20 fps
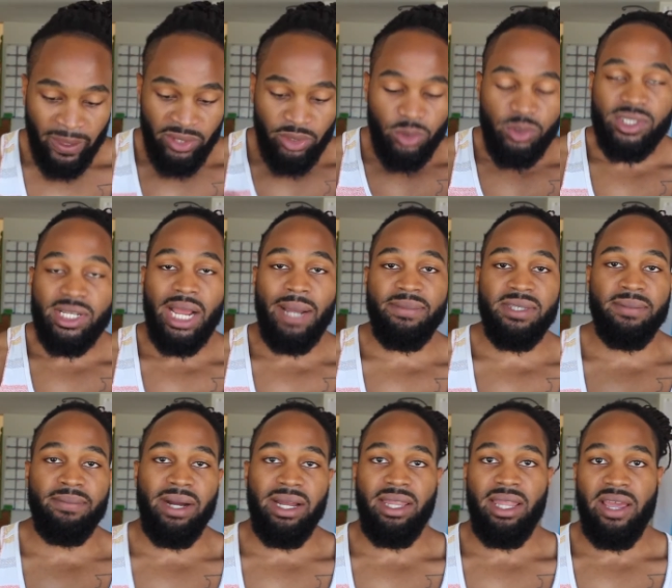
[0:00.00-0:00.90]
Those times
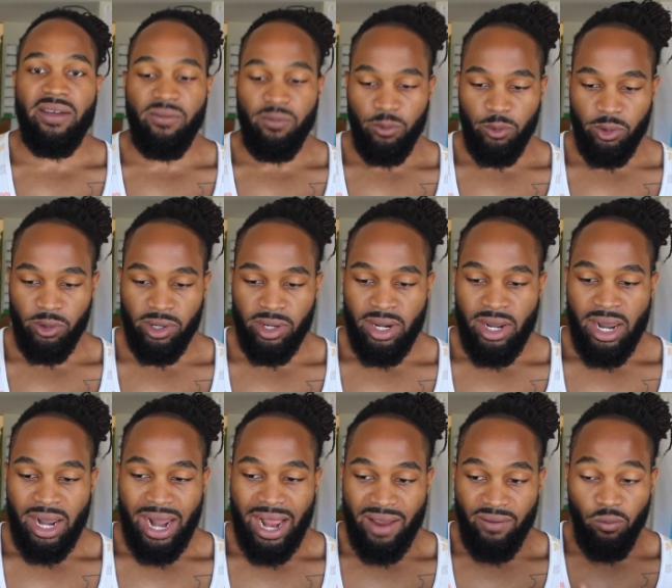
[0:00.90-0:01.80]
in my life where
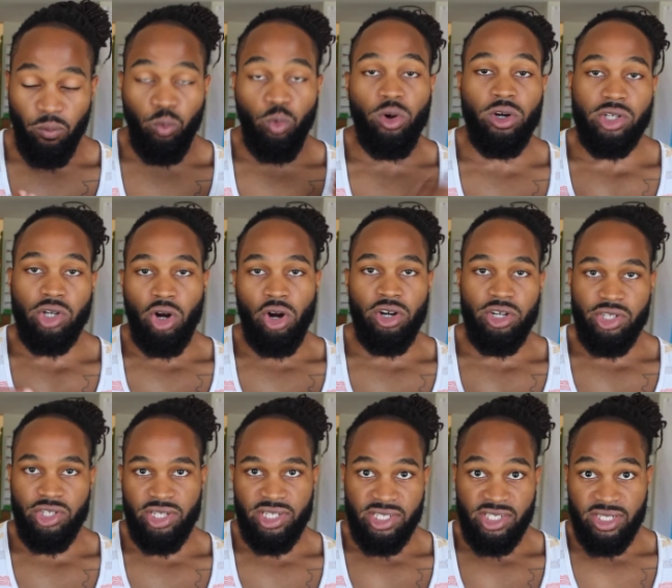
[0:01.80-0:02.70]
I've worked hard
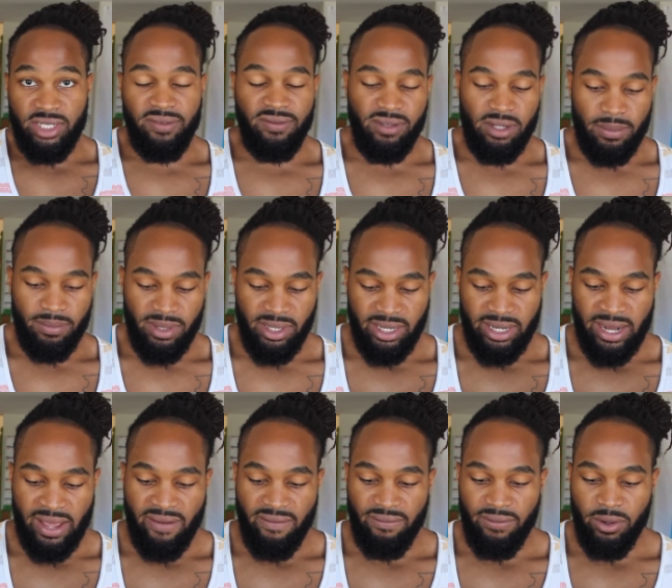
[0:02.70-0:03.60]
to achieve something
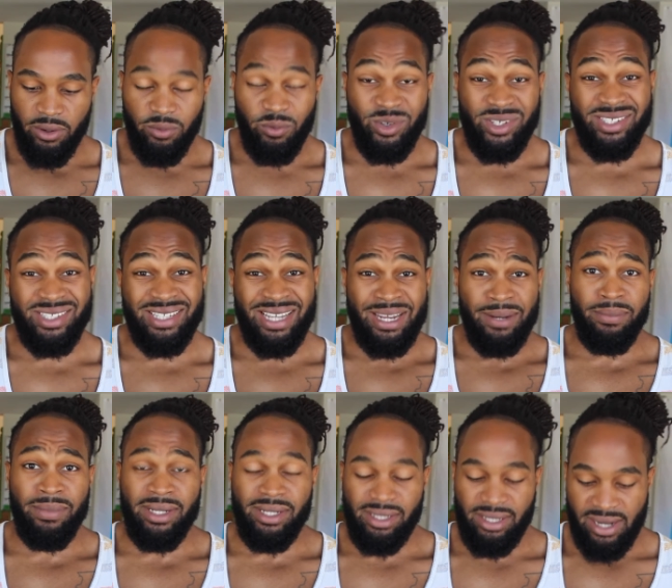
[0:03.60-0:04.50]
and I felt
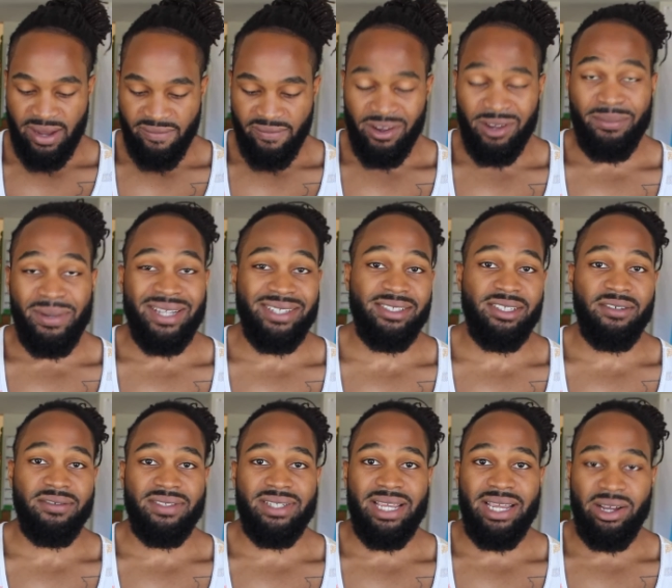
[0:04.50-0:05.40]
resentment and I found
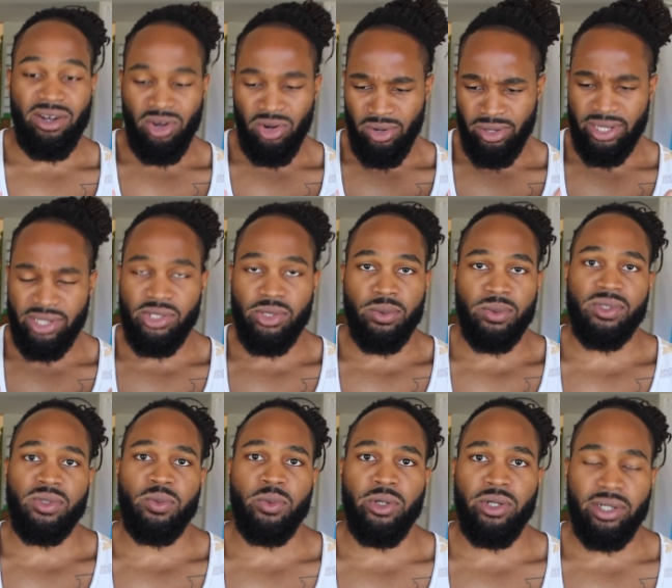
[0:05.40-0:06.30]
myself saying all I do
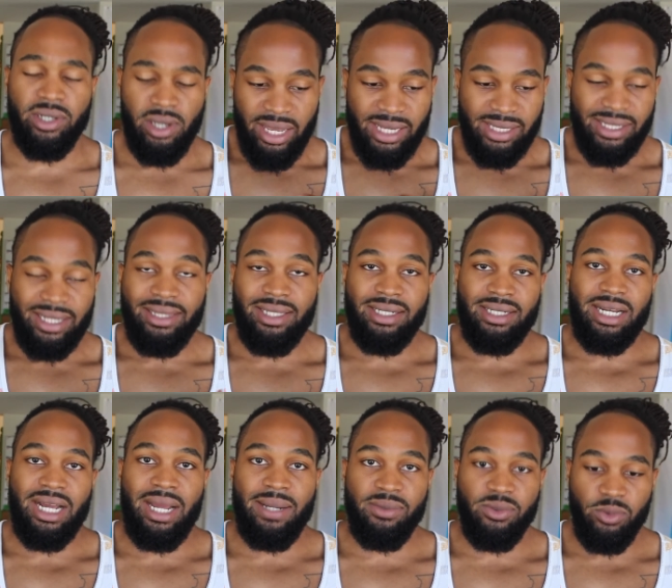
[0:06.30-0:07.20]
is work is at the
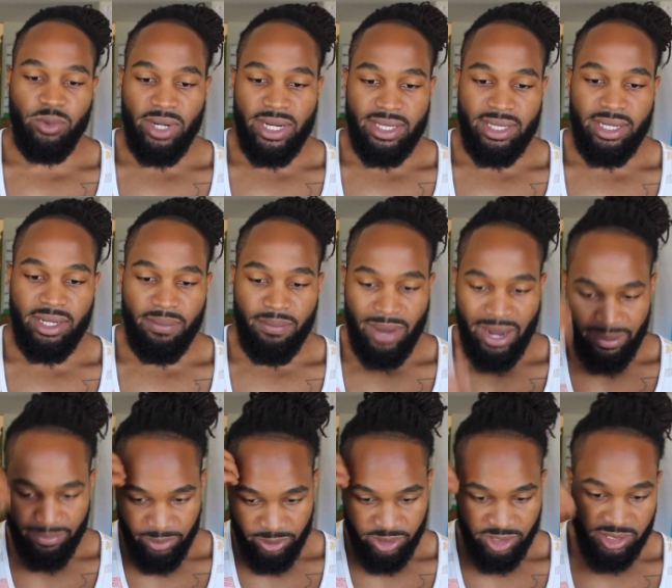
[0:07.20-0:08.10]
times where I think
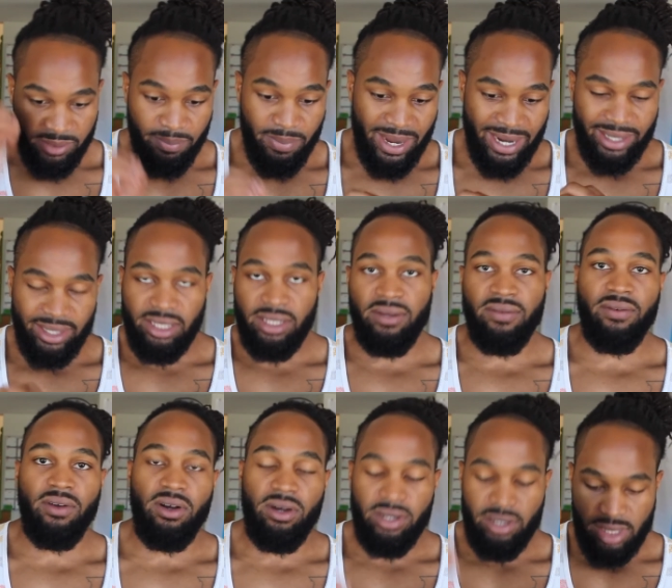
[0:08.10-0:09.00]
my
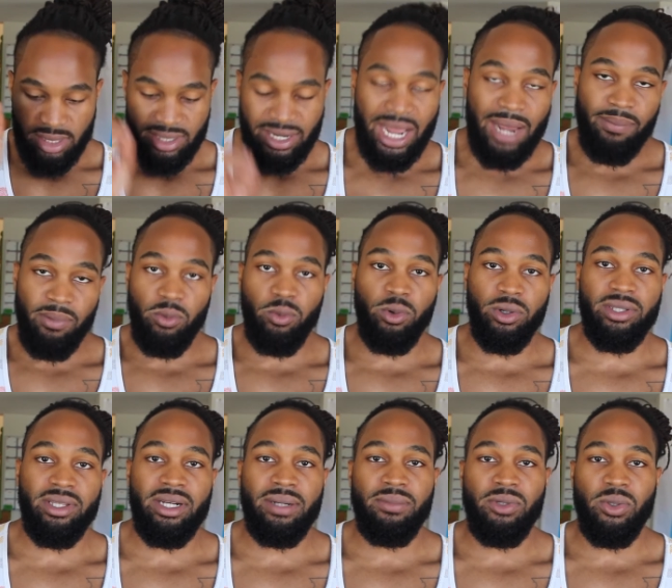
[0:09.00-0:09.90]
perspective on the type of work
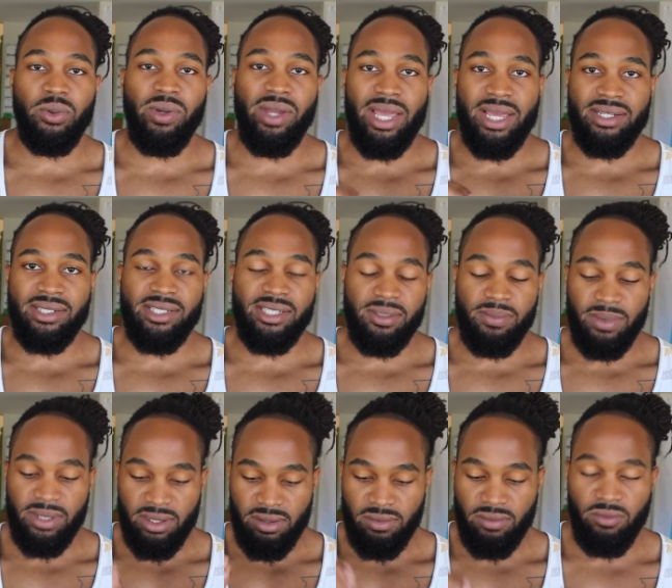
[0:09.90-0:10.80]
that I'm doing has just
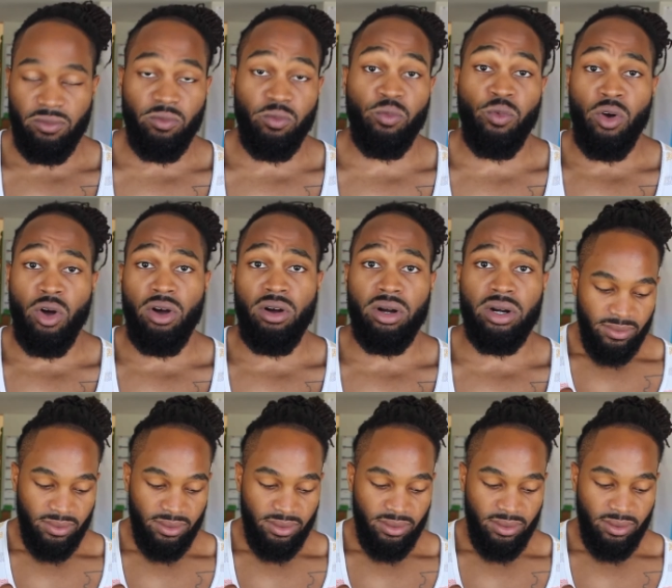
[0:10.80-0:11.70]
been wrong.
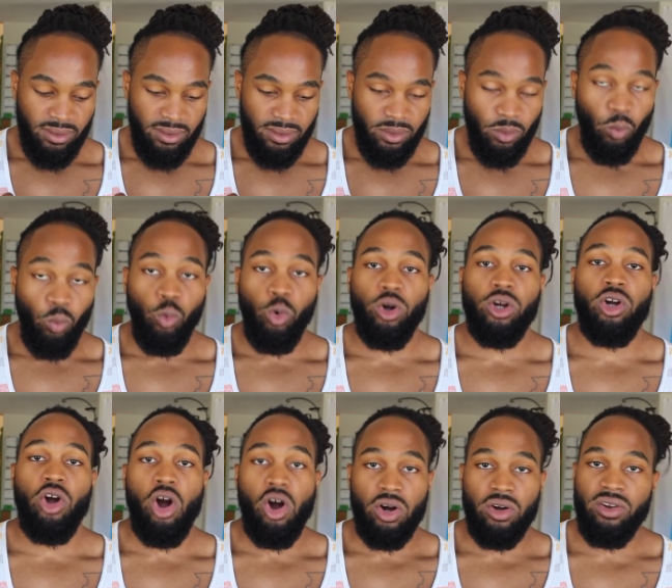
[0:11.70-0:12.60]
Work
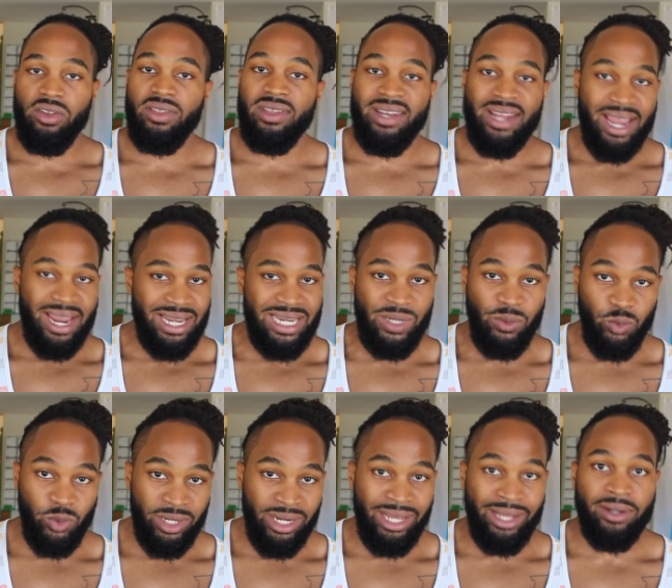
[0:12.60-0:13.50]
harder than
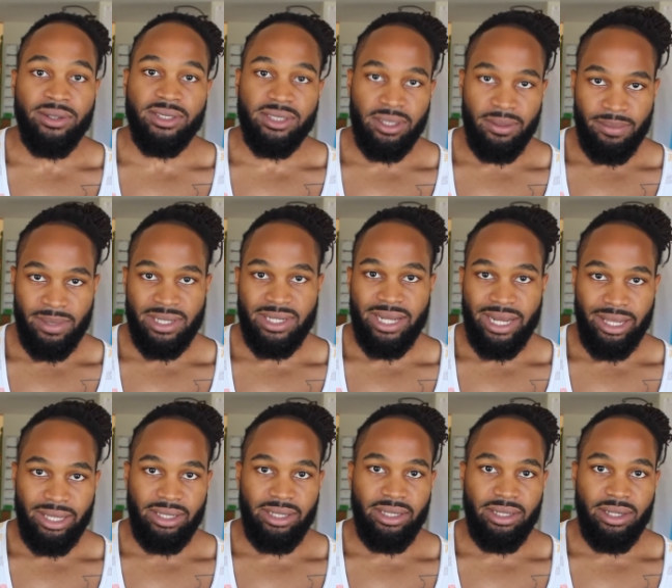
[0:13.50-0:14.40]
anyone else
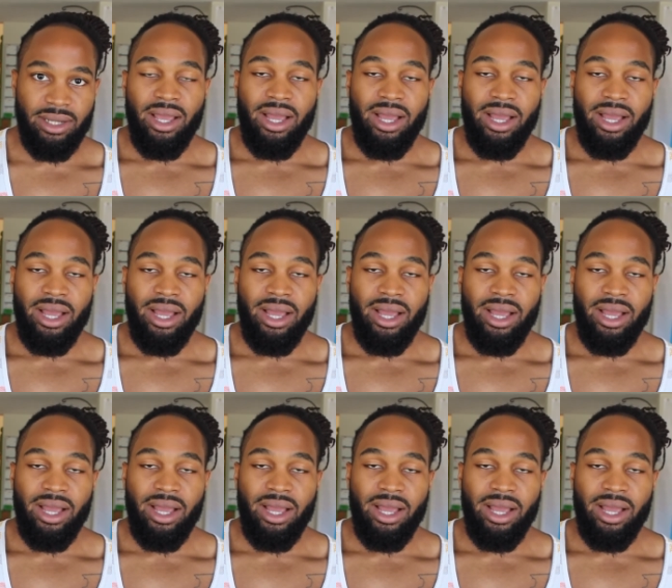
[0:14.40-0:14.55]
mentality.